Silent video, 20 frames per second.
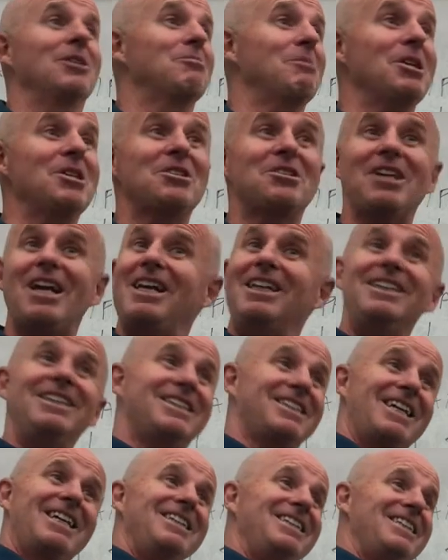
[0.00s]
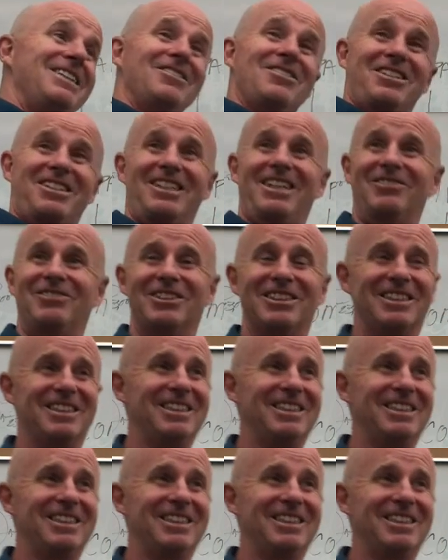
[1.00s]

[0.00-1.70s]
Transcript: to be sending you stuff. Well, oh,